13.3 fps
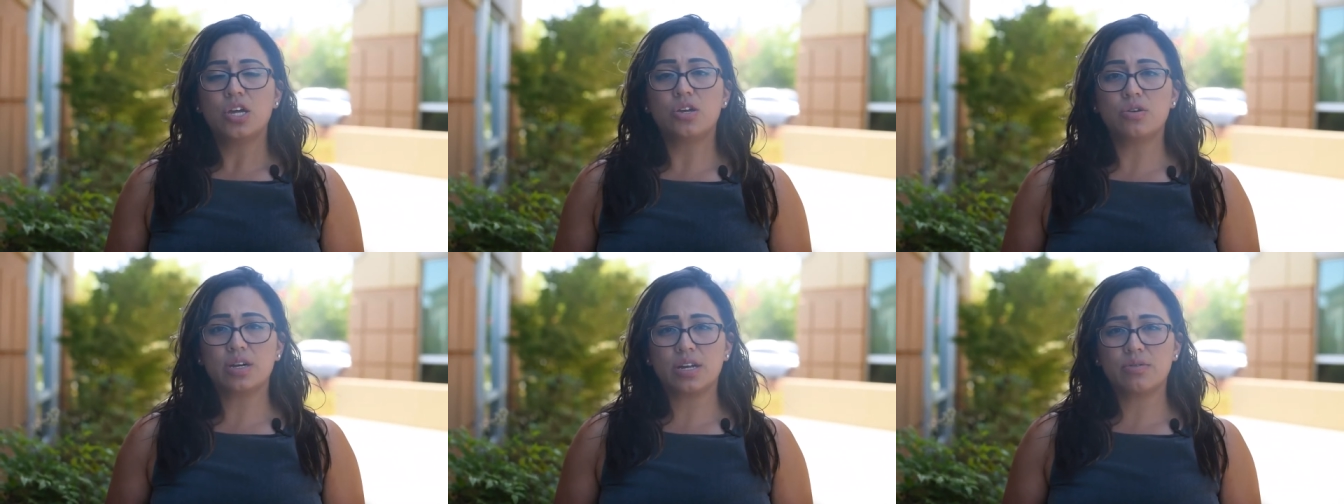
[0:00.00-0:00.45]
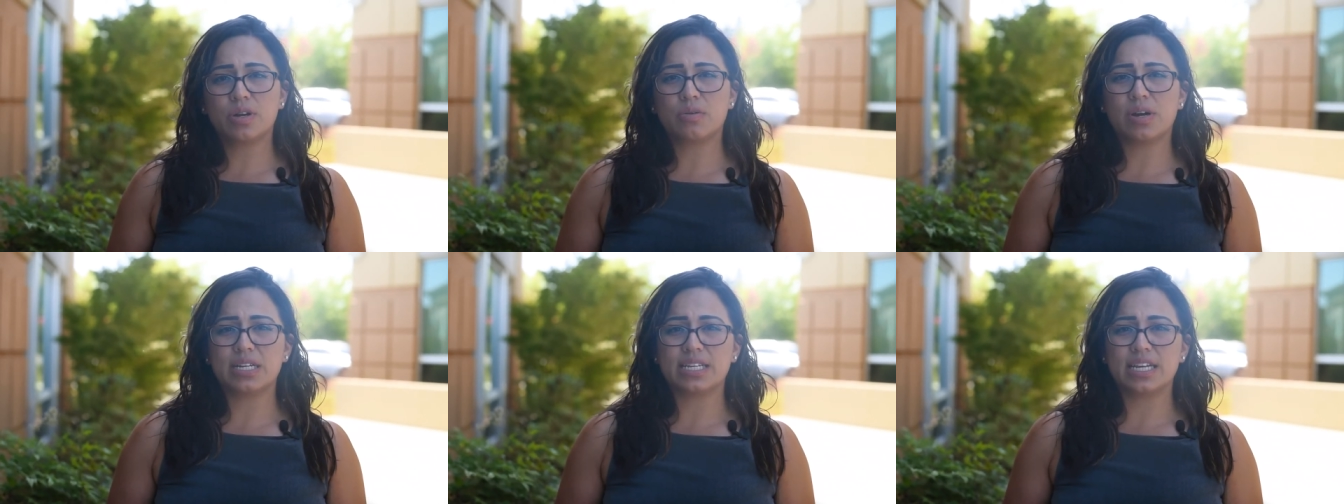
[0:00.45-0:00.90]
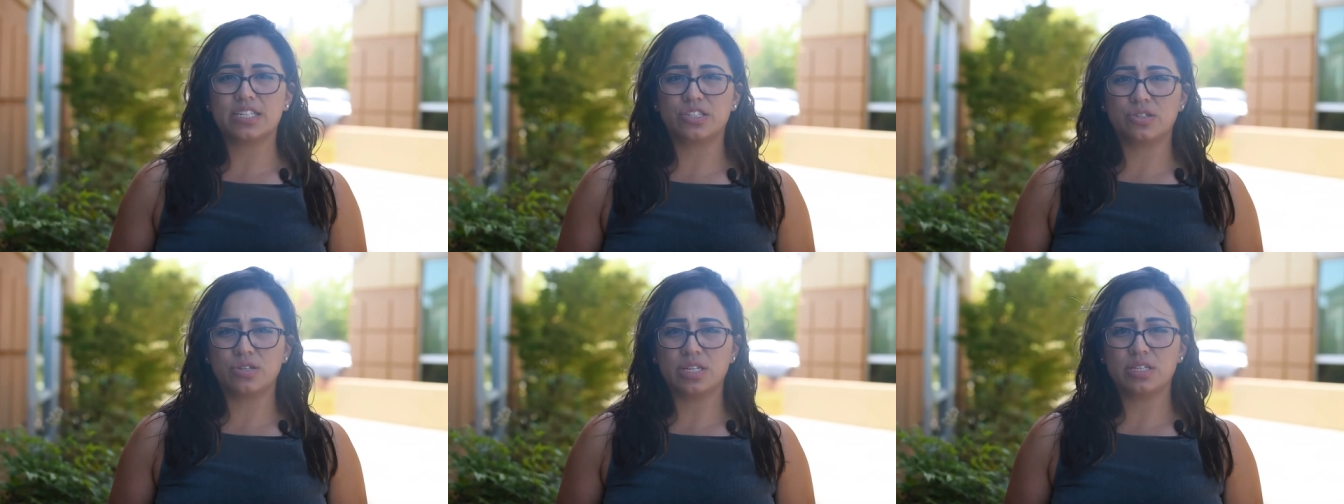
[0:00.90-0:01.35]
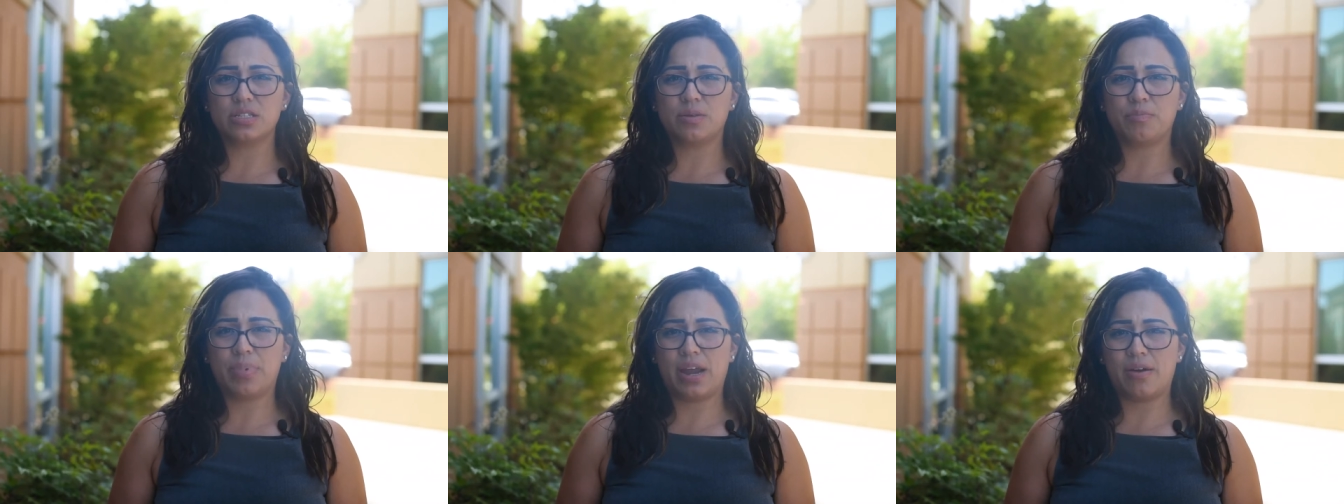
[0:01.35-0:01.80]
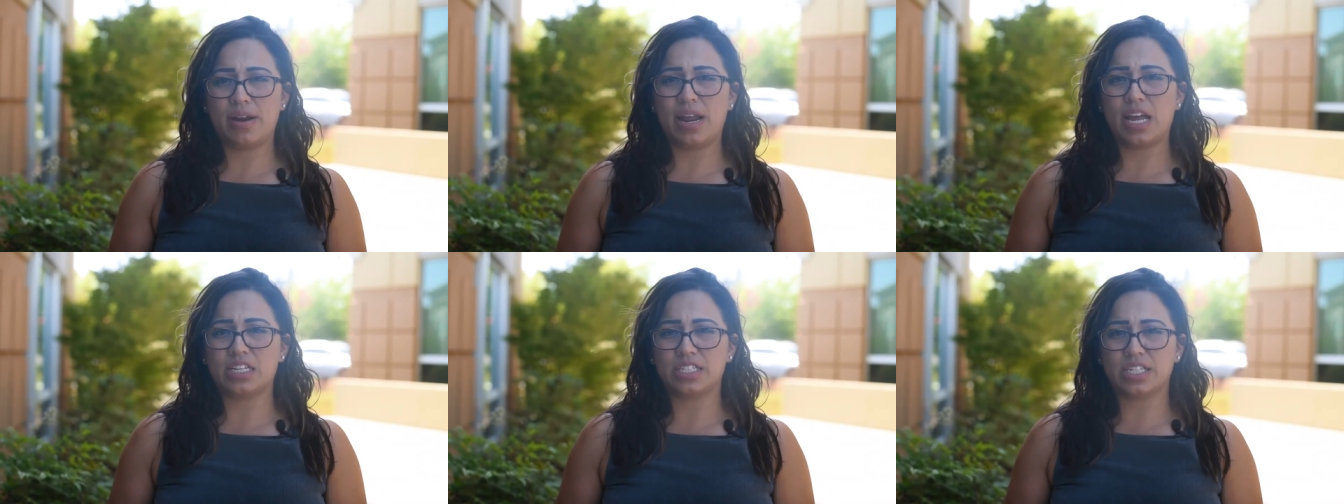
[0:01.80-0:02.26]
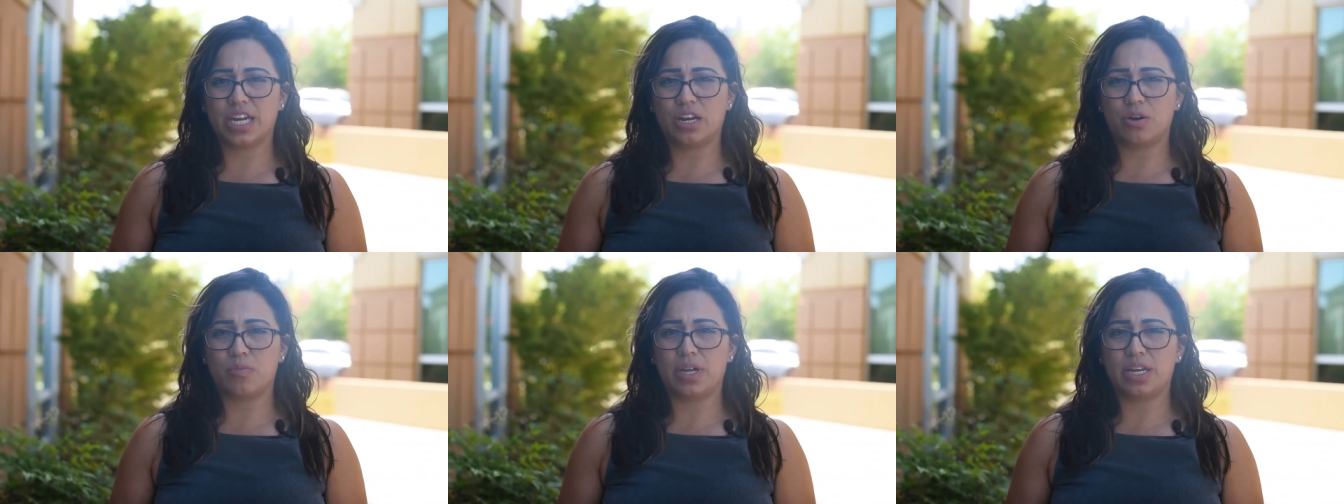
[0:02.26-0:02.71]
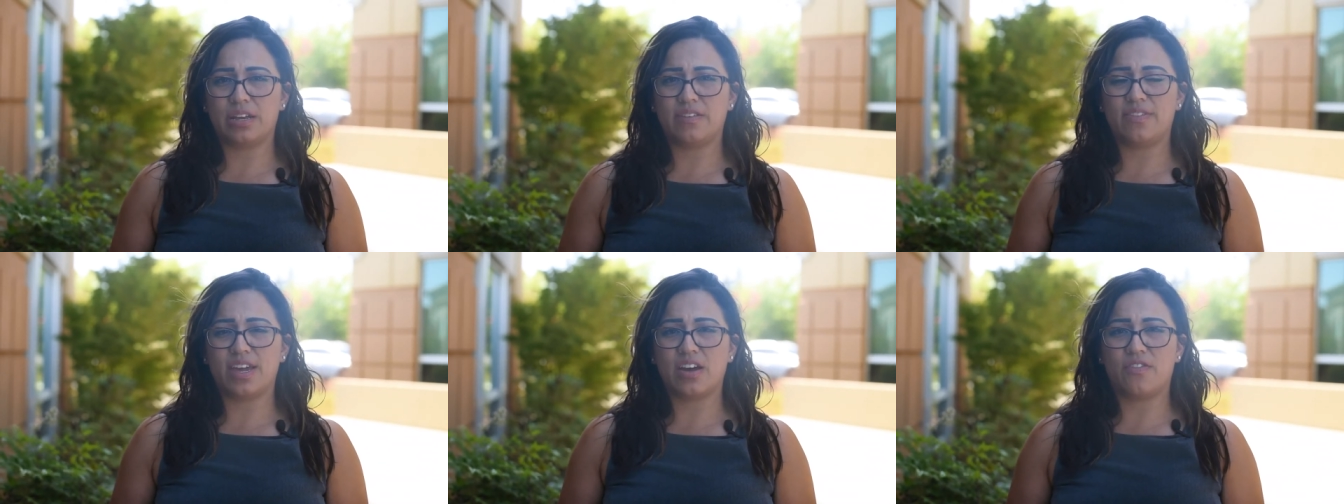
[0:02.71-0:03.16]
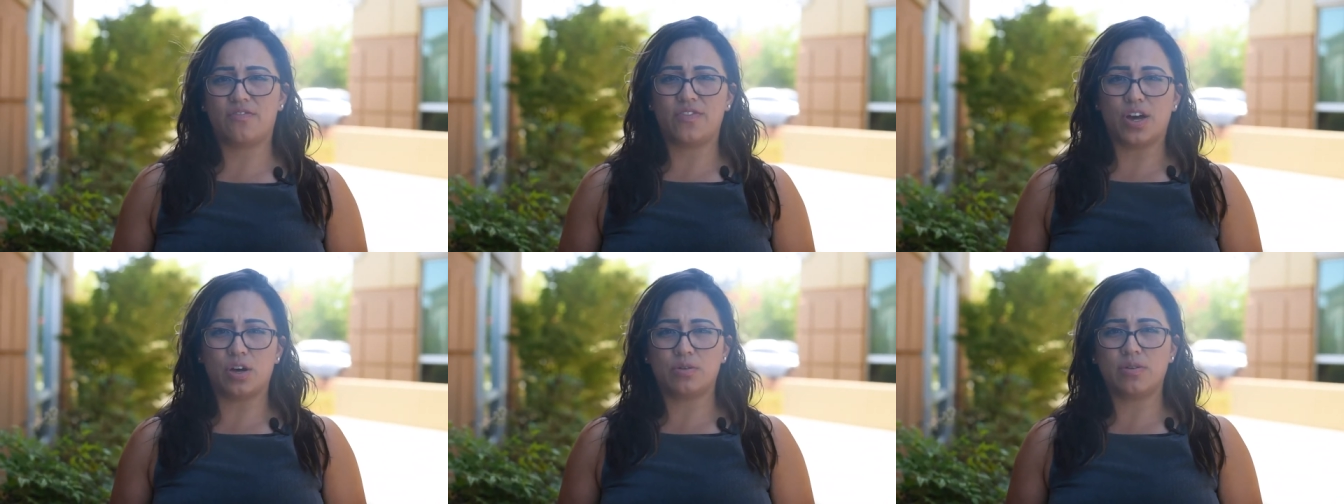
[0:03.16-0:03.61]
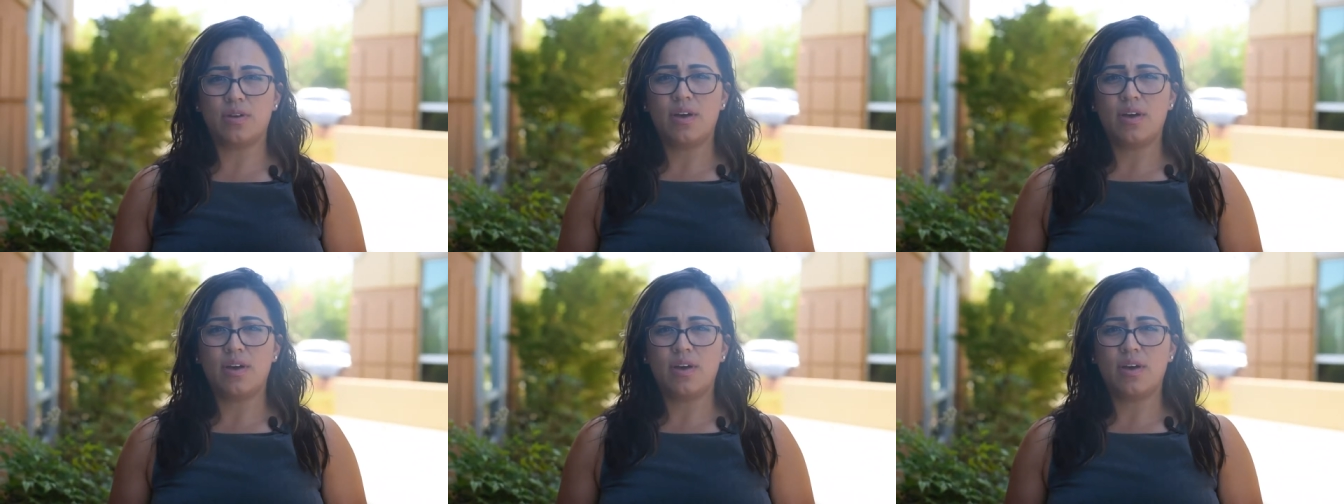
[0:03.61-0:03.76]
you can request a student-parent educator meeting via phone,